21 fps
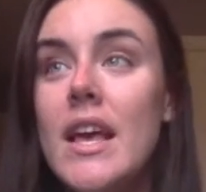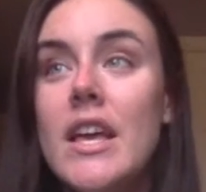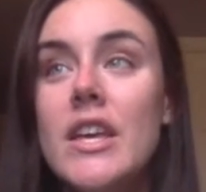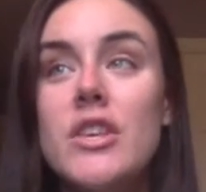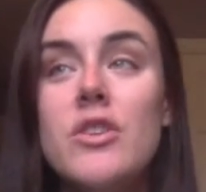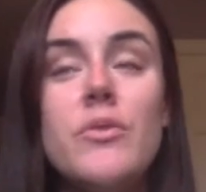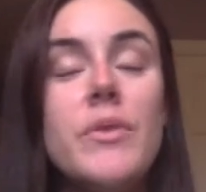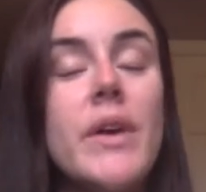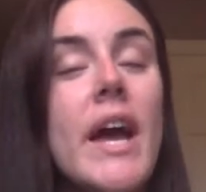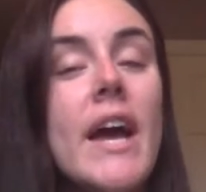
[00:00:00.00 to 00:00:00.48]

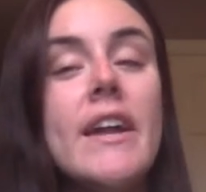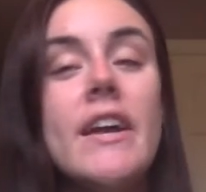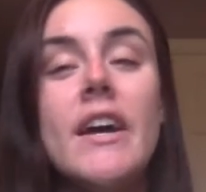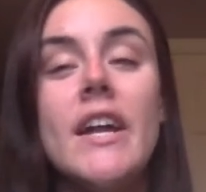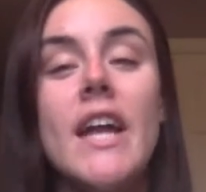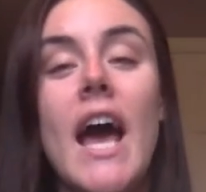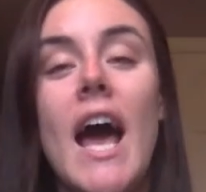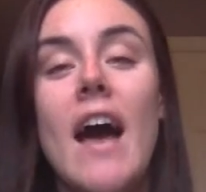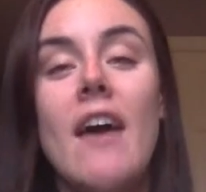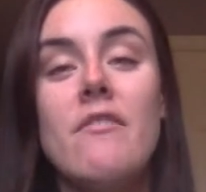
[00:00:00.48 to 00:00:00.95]
"You
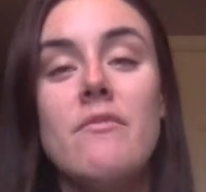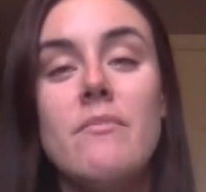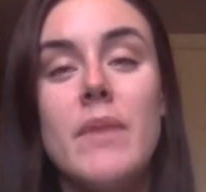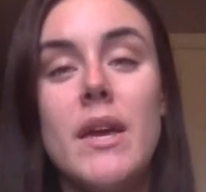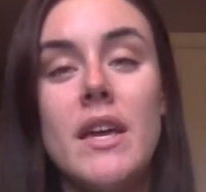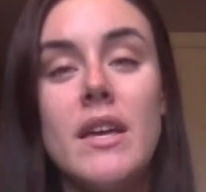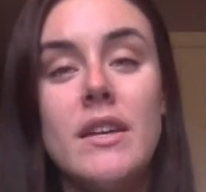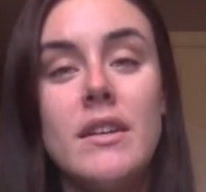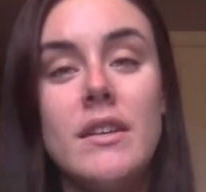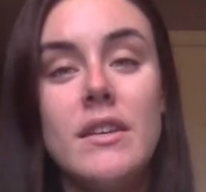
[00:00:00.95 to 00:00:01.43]
cannot have
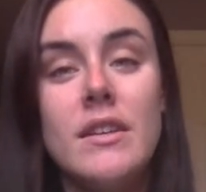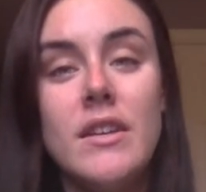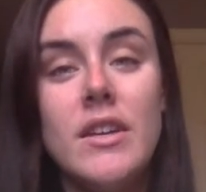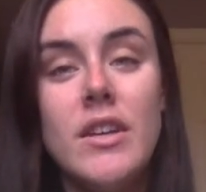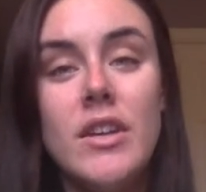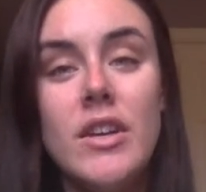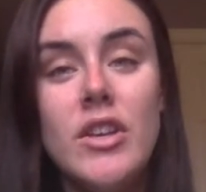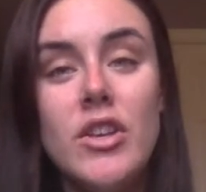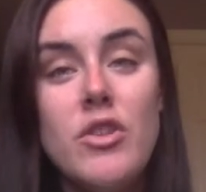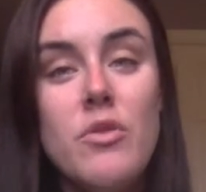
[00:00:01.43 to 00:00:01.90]
me.
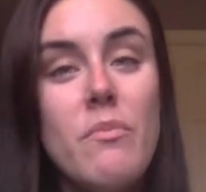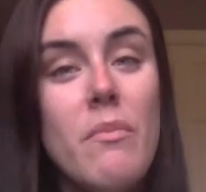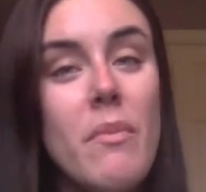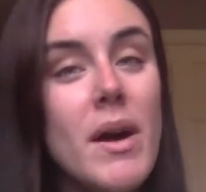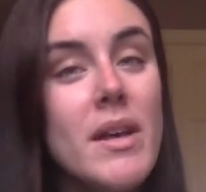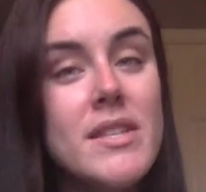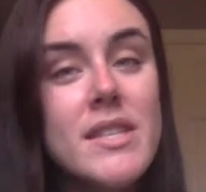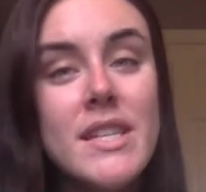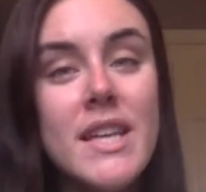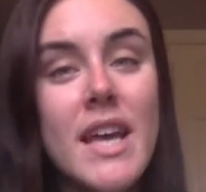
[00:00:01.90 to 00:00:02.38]
You
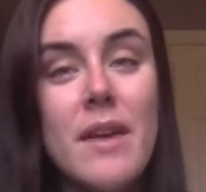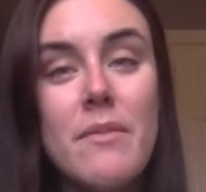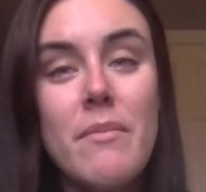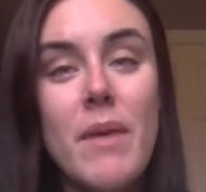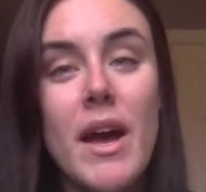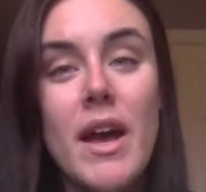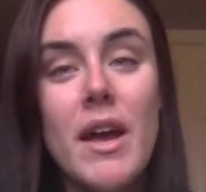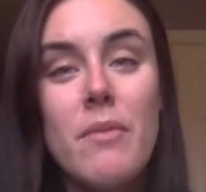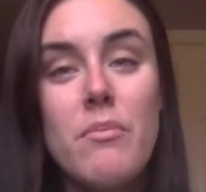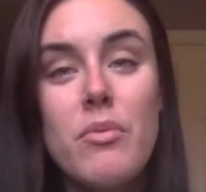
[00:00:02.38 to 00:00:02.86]
must get
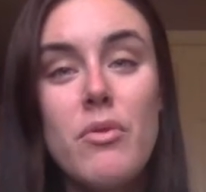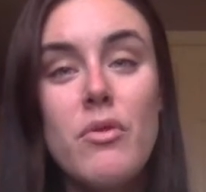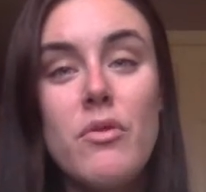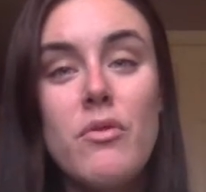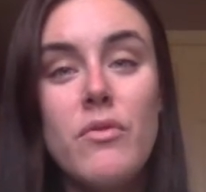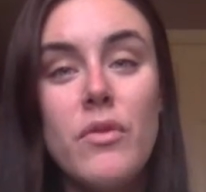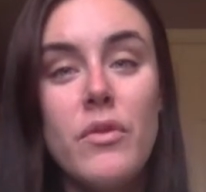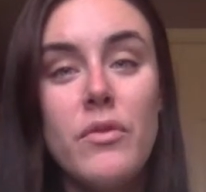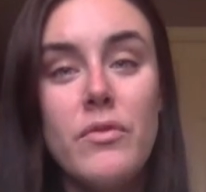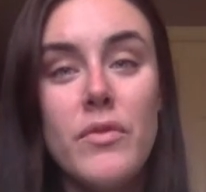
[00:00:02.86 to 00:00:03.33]
my
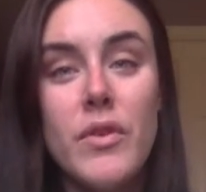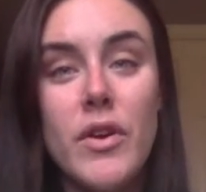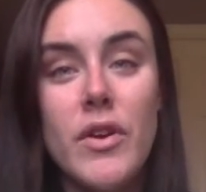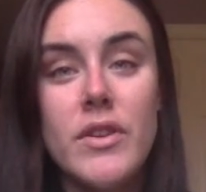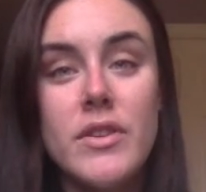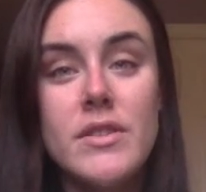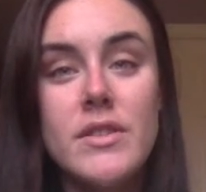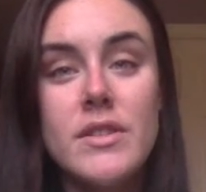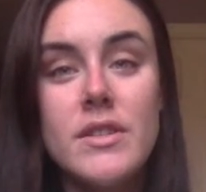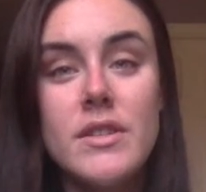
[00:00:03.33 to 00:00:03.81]
approval
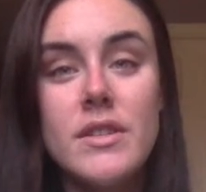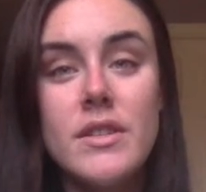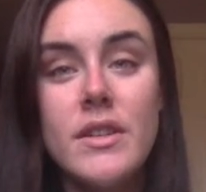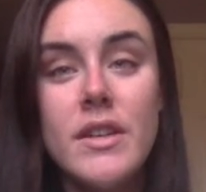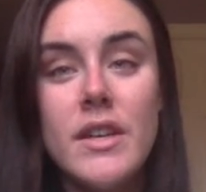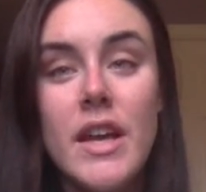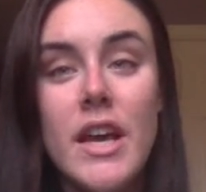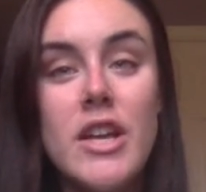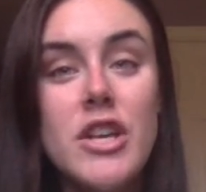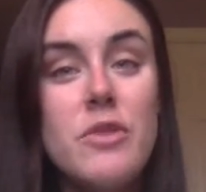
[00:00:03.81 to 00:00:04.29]
first,
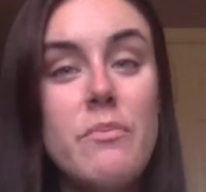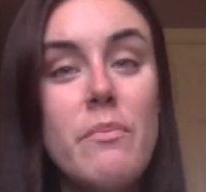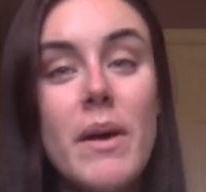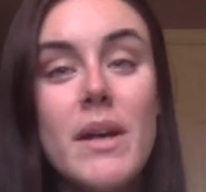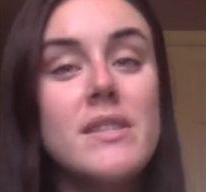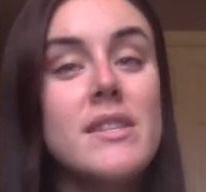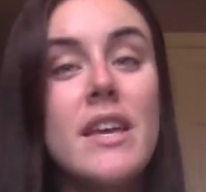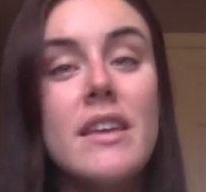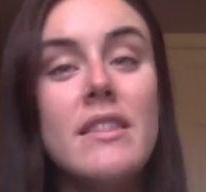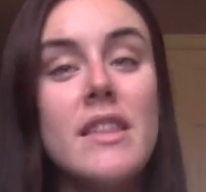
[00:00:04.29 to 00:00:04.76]
and you
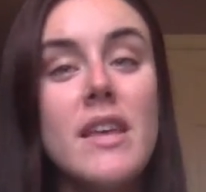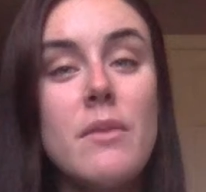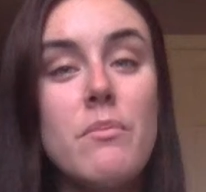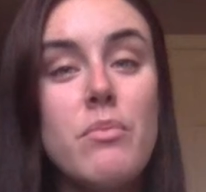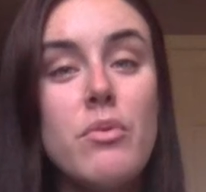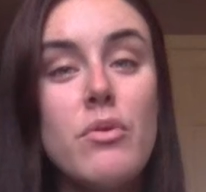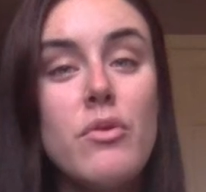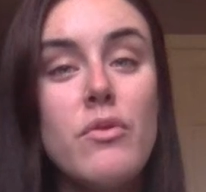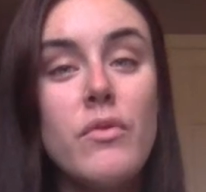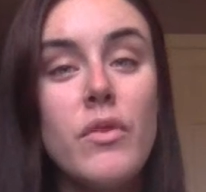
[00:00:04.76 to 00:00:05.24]
must get the
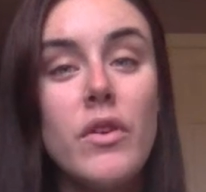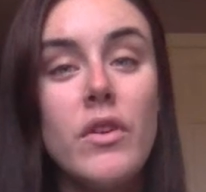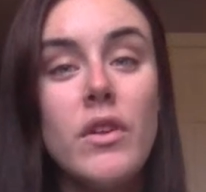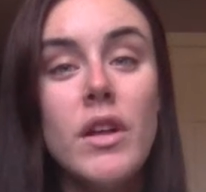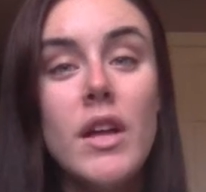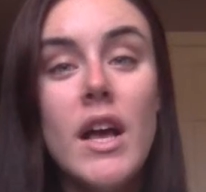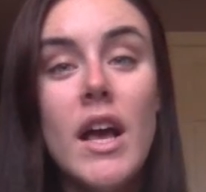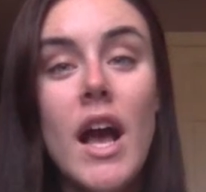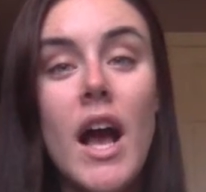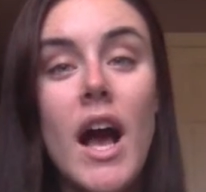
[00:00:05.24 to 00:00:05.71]

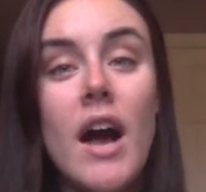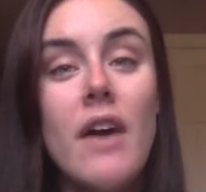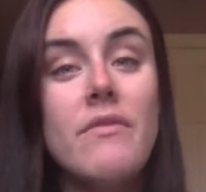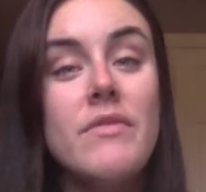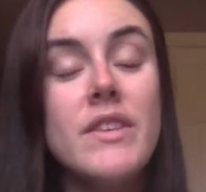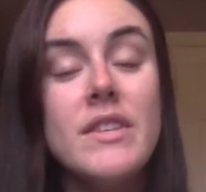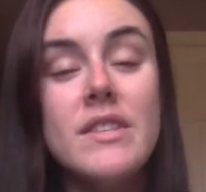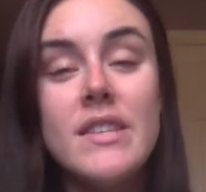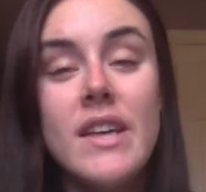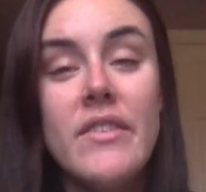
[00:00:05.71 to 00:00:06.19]
approval
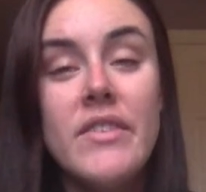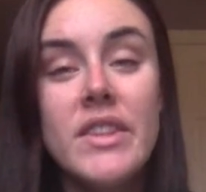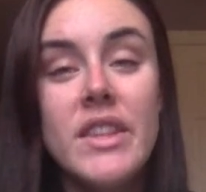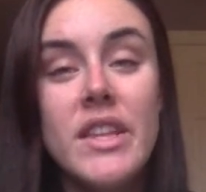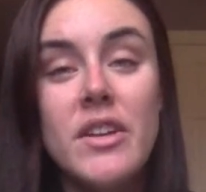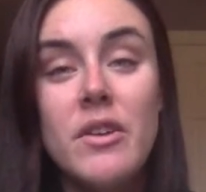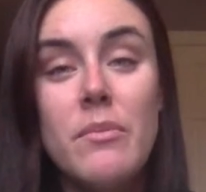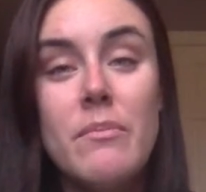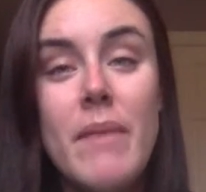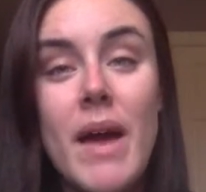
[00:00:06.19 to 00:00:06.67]
of the 7
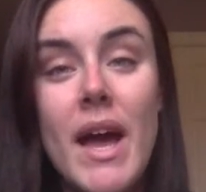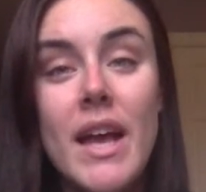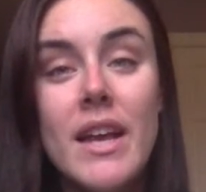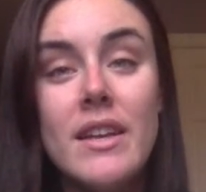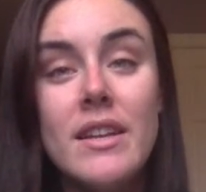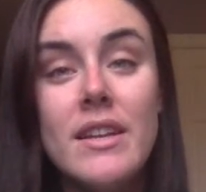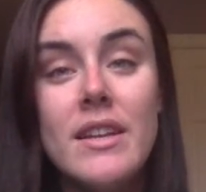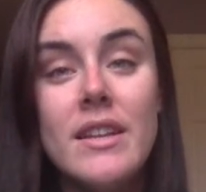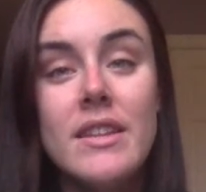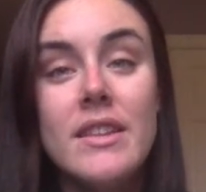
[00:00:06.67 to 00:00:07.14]
little
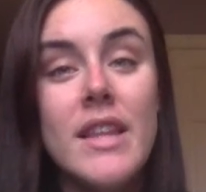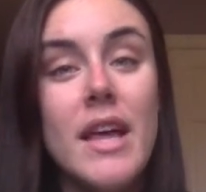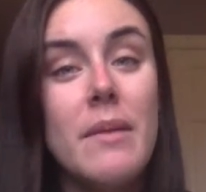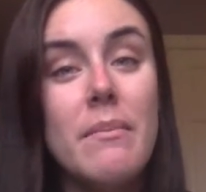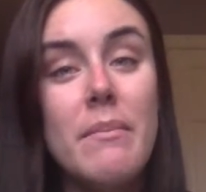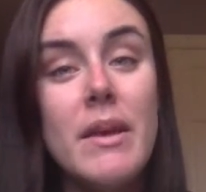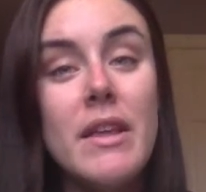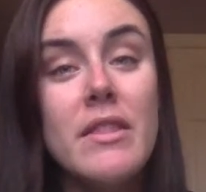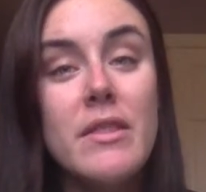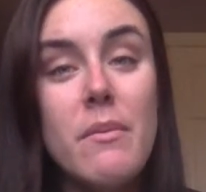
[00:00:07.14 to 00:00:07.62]
men that
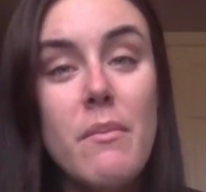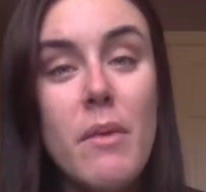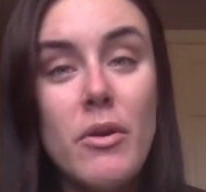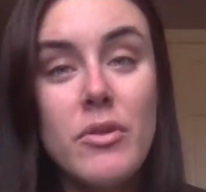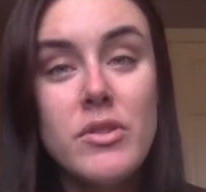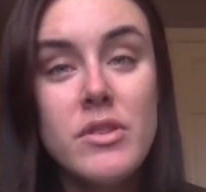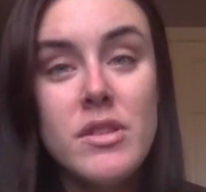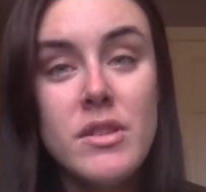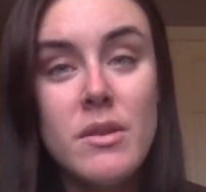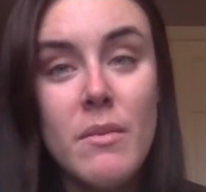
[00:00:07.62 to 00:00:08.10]
mean the
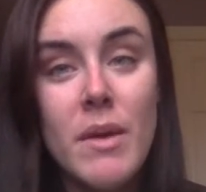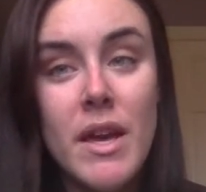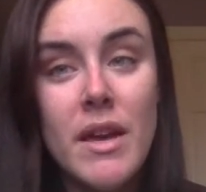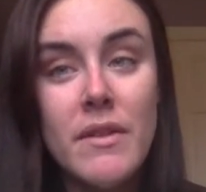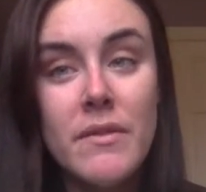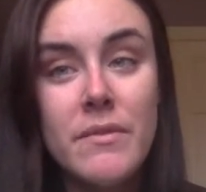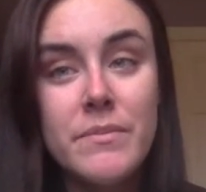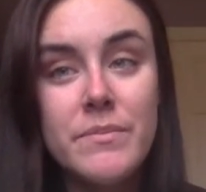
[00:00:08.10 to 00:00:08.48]
most to me."